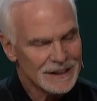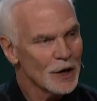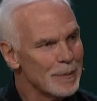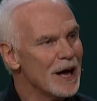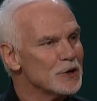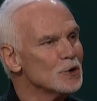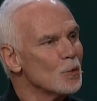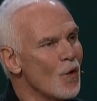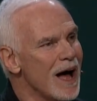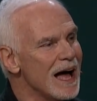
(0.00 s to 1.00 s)
about your
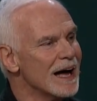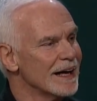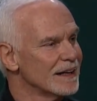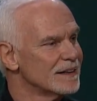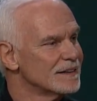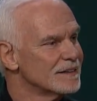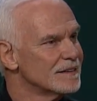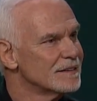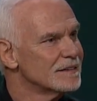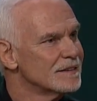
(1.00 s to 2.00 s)
why?
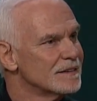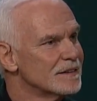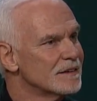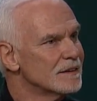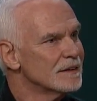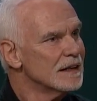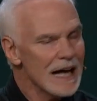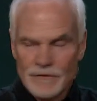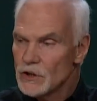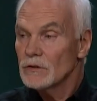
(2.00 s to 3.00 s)

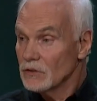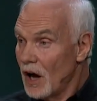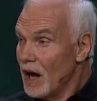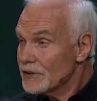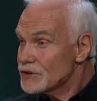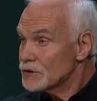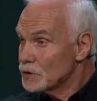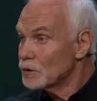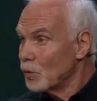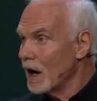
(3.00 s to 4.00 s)
Have you lost
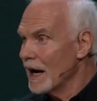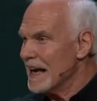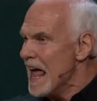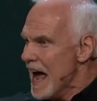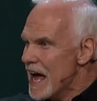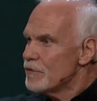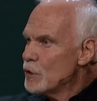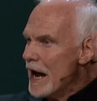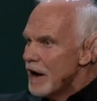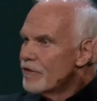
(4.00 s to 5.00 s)
your why? Have
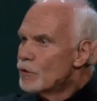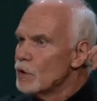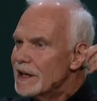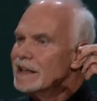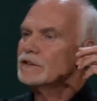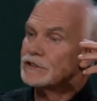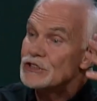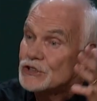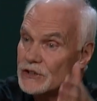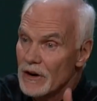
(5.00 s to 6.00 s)
you ever really
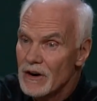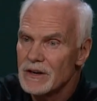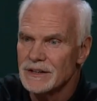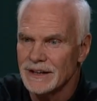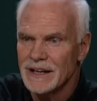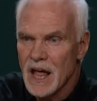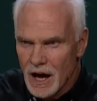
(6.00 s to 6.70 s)
discerned it